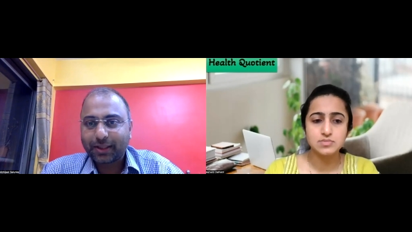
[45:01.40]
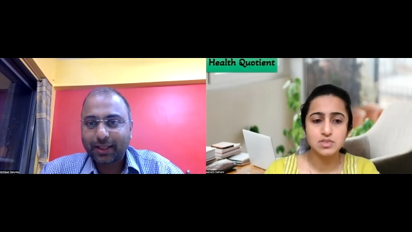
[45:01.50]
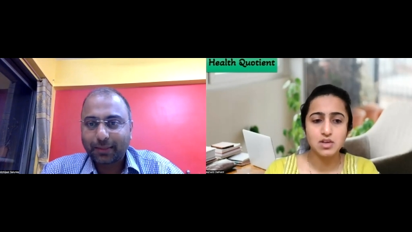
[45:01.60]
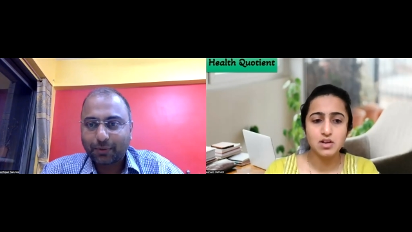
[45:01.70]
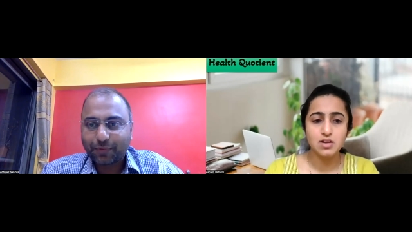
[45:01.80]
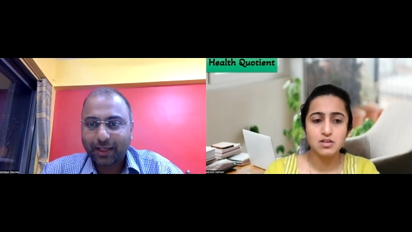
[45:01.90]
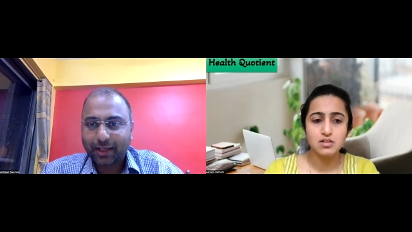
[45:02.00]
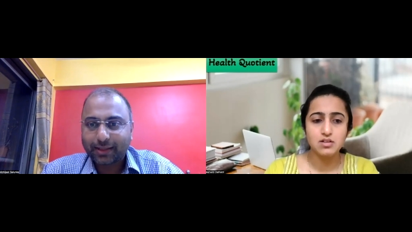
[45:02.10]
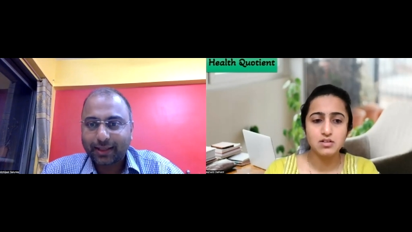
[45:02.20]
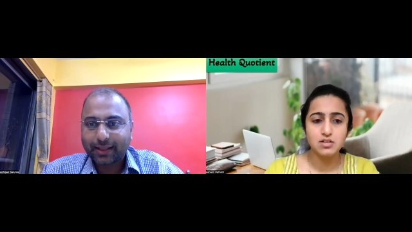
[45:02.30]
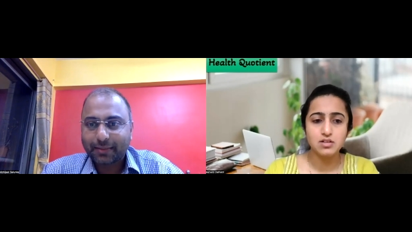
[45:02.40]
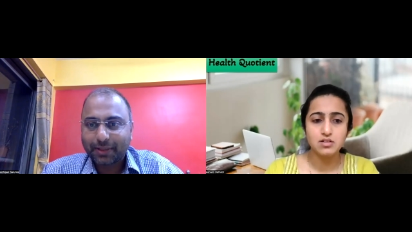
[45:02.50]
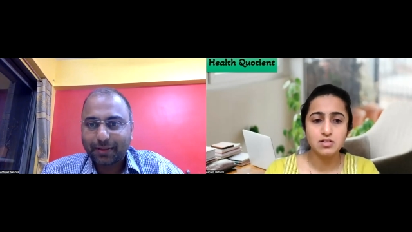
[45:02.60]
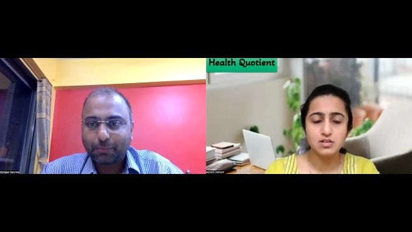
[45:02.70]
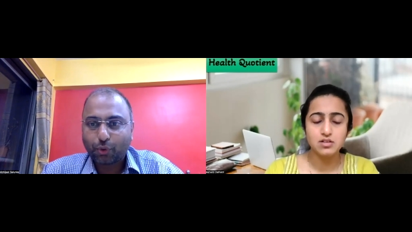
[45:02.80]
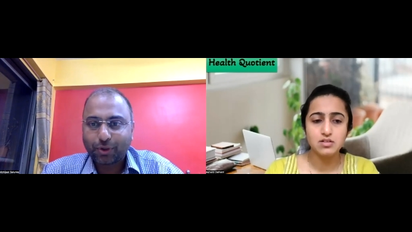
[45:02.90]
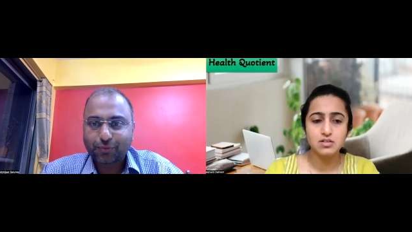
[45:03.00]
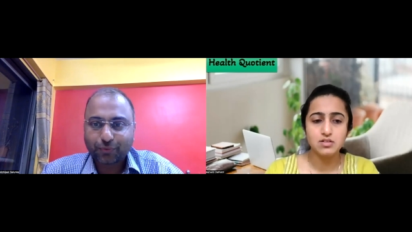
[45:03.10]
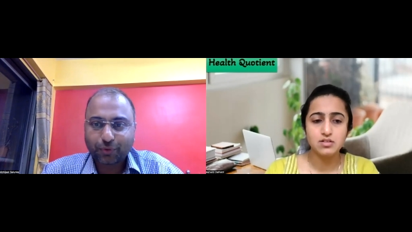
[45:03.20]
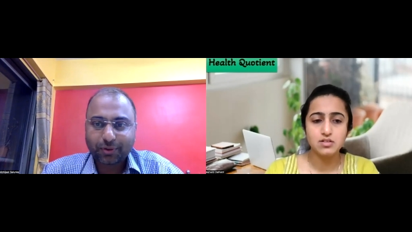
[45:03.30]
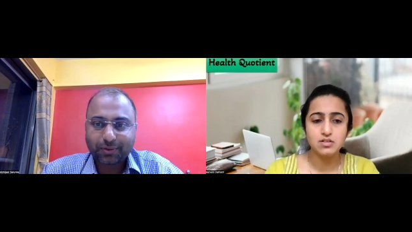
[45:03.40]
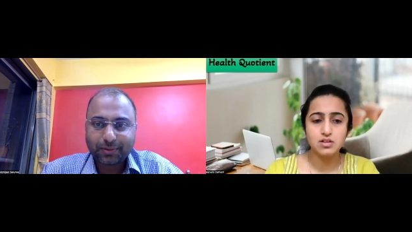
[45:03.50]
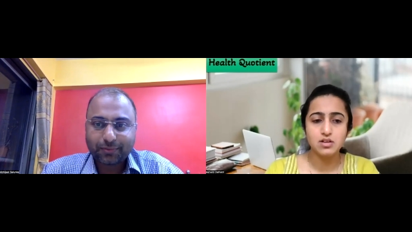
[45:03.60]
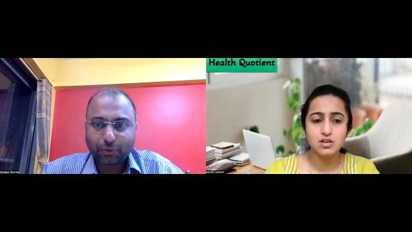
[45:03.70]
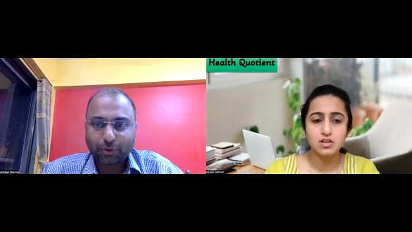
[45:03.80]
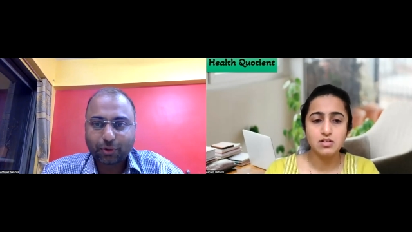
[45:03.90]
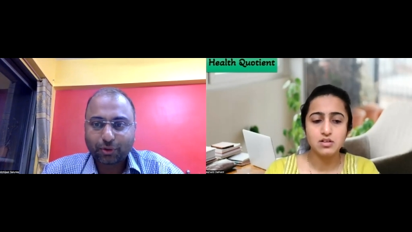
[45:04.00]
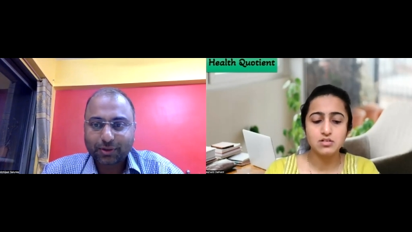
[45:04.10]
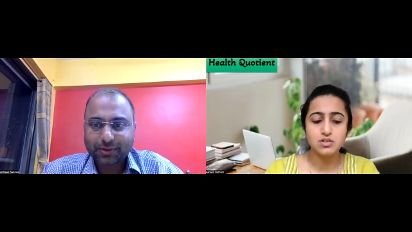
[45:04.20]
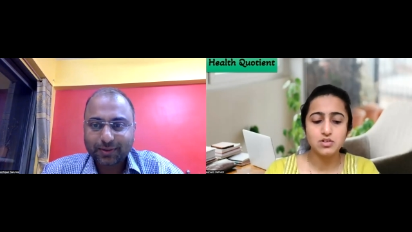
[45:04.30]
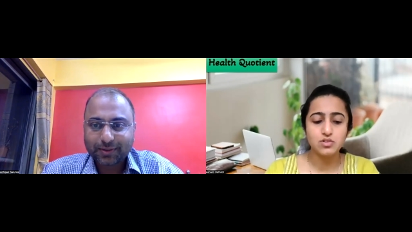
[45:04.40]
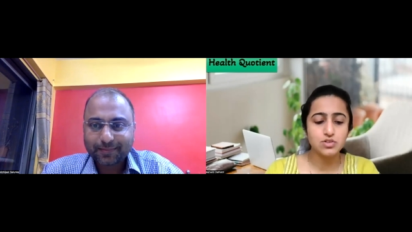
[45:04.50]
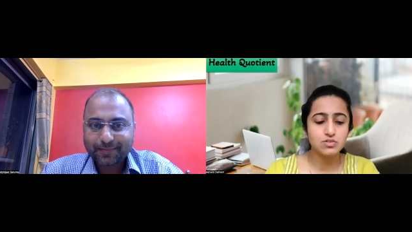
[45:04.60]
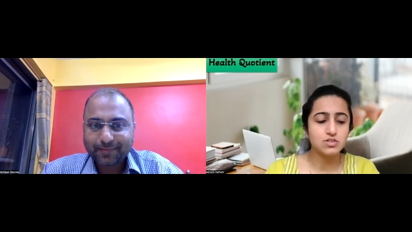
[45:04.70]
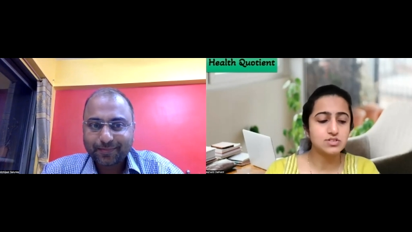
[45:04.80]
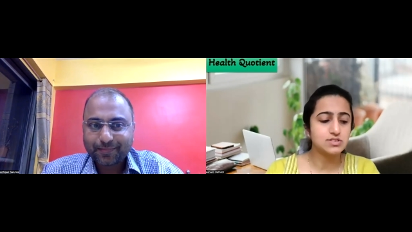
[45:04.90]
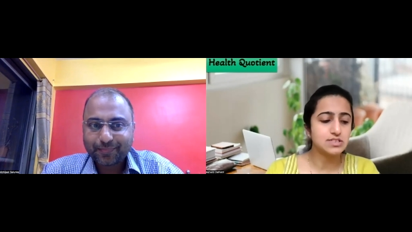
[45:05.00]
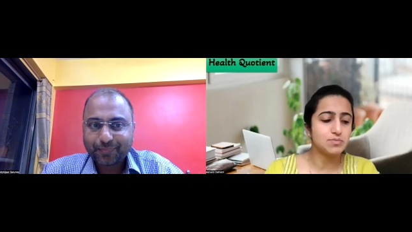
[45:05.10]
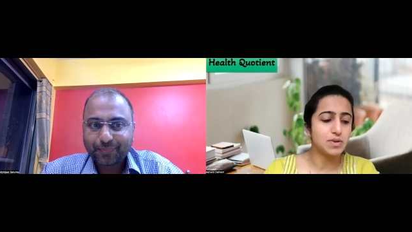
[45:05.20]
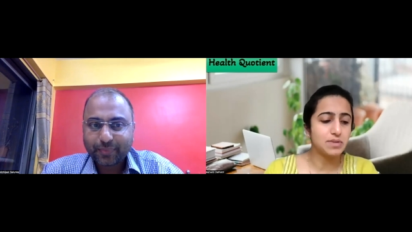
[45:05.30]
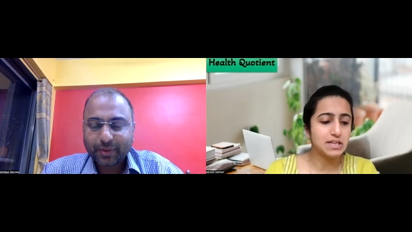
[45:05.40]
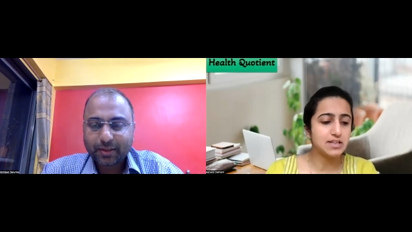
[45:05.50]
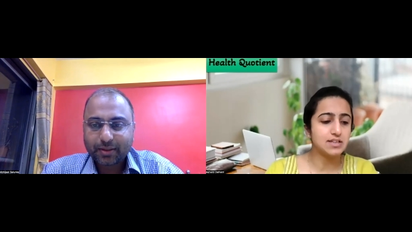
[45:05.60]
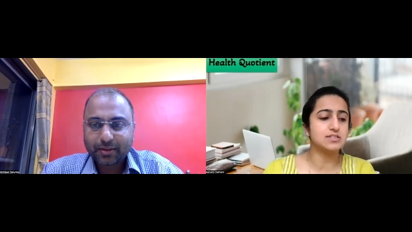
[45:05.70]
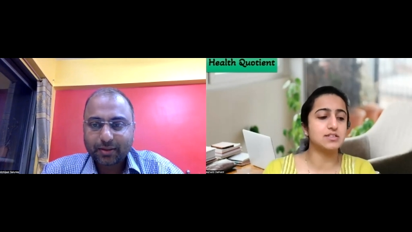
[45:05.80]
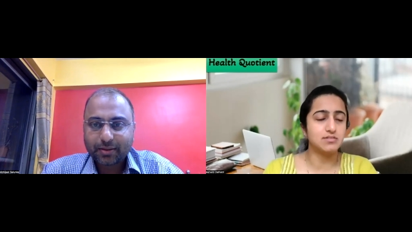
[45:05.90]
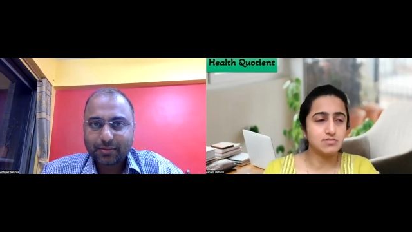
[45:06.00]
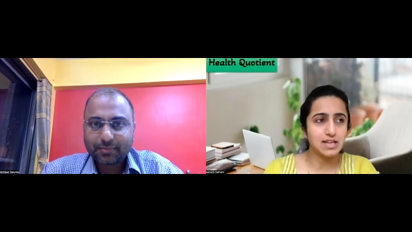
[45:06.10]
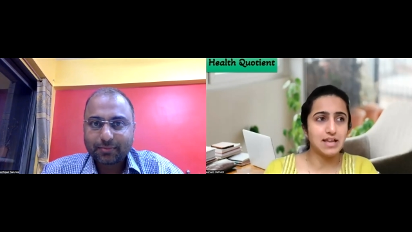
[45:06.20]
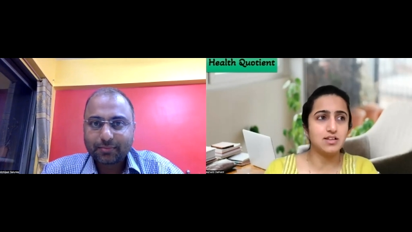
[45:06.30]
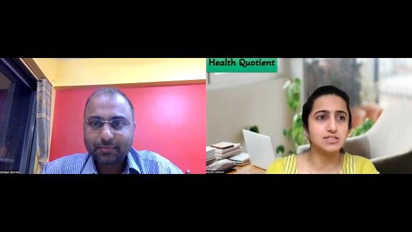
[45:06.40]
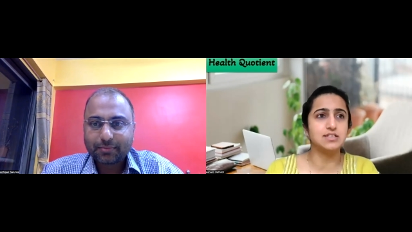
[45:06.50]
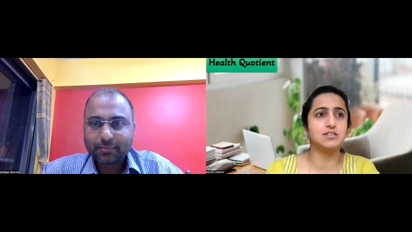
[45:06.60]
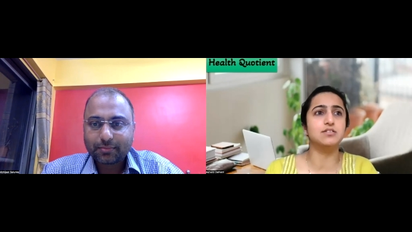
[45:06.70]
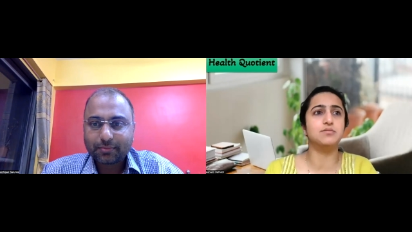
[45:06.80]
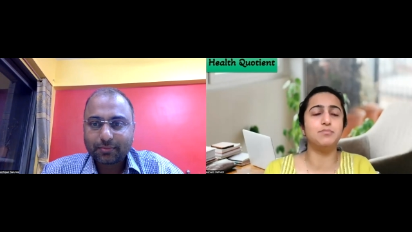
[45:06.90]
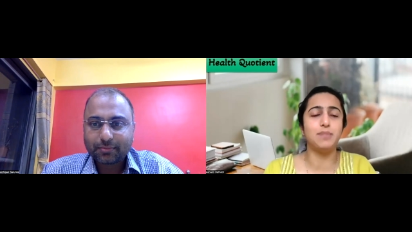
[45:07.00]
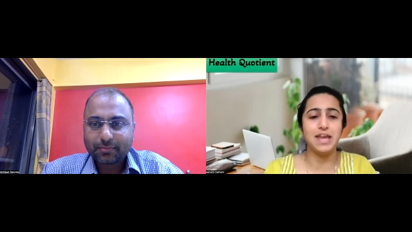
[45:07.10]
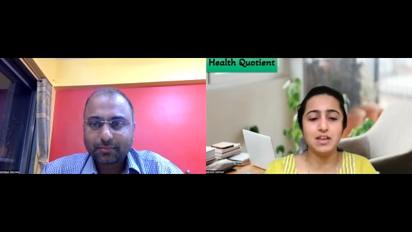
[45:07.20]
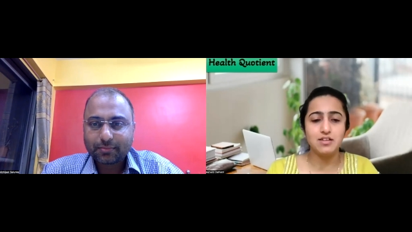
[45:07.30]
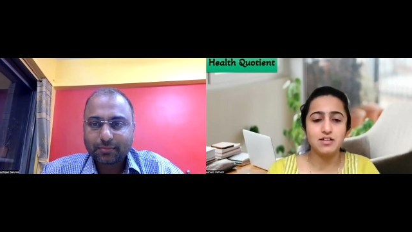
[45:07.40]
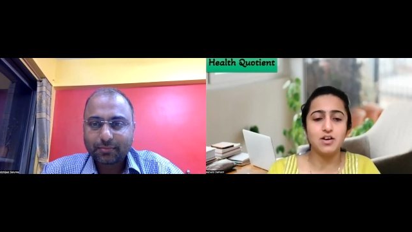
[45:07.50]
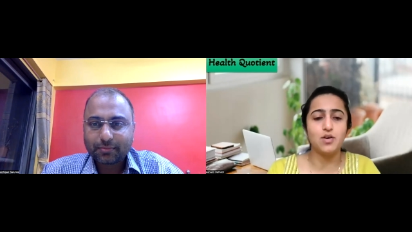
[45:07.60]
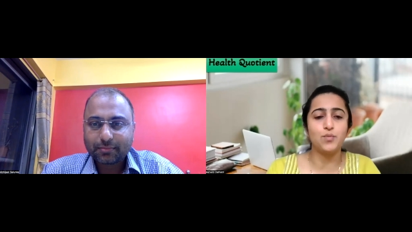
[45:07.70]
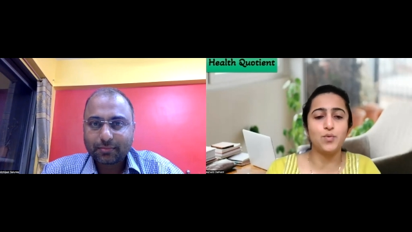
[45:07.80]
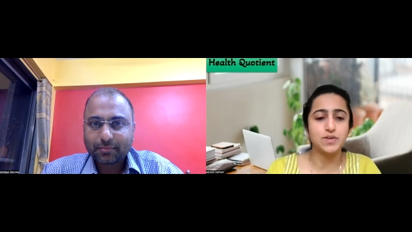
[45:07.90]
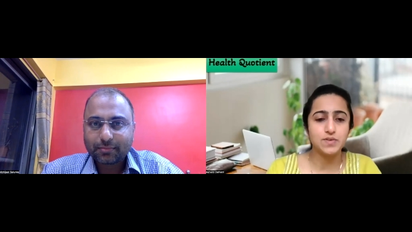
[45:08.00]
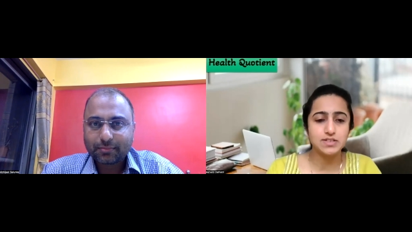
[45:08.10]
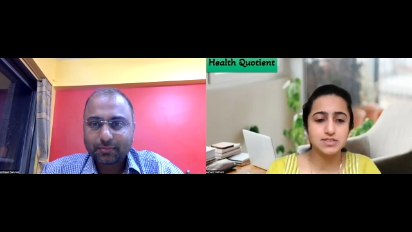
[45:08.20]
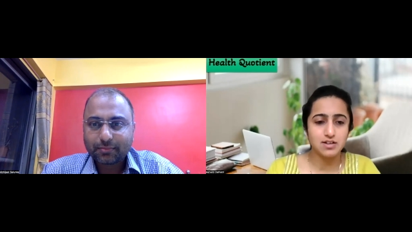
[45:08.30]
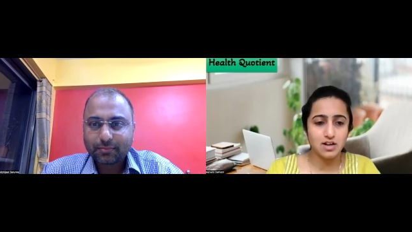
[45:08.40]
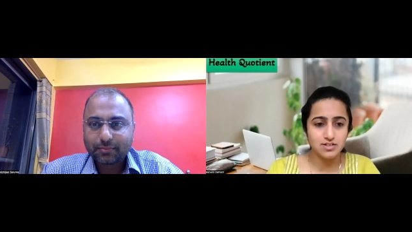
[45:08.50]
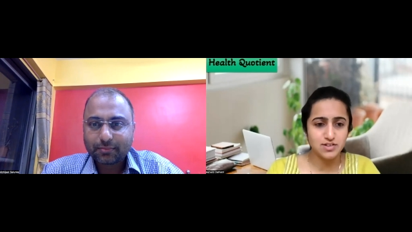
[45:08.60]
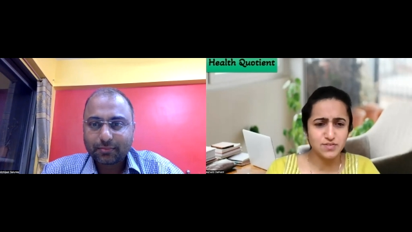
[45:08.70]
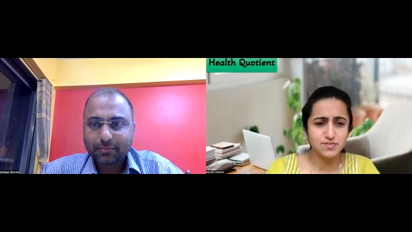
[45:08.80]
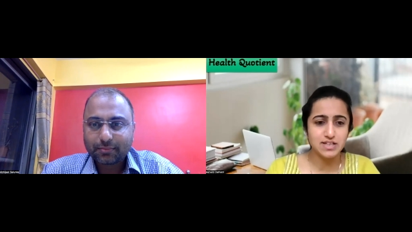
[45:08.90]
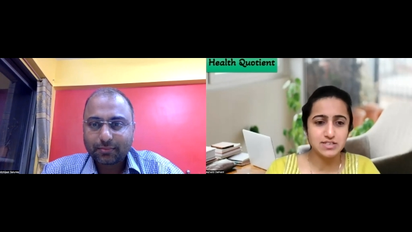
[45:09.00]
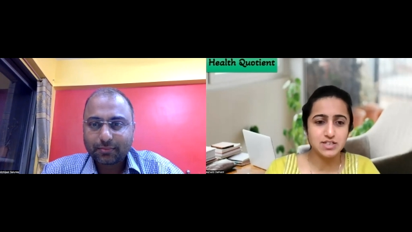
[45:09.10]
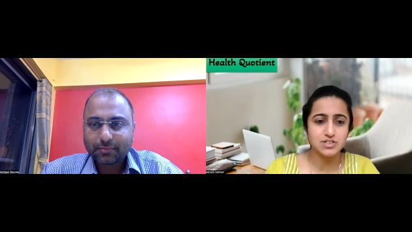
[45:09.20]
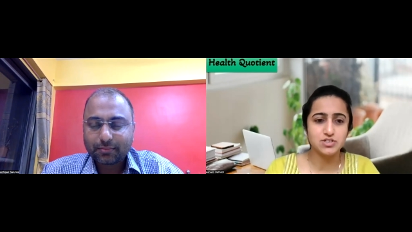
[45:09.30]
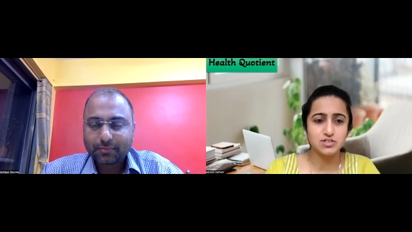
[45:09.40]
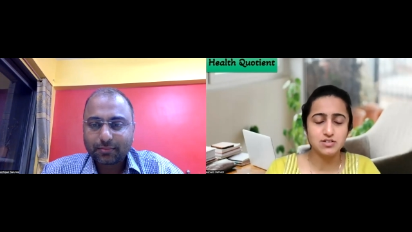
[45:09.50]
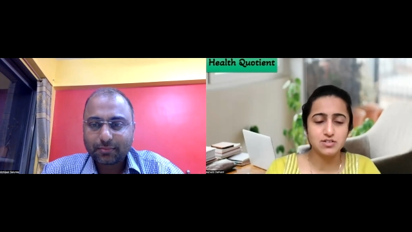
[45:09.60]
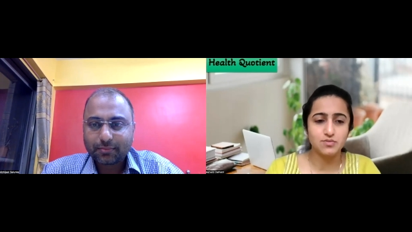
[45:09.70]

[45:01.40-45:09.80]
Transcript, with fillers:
Speaker 1: the help of AI, that can be more useful for the
Speaker 2: doctor. Could you also just maybe tell us the main, whatever is the content of the injection?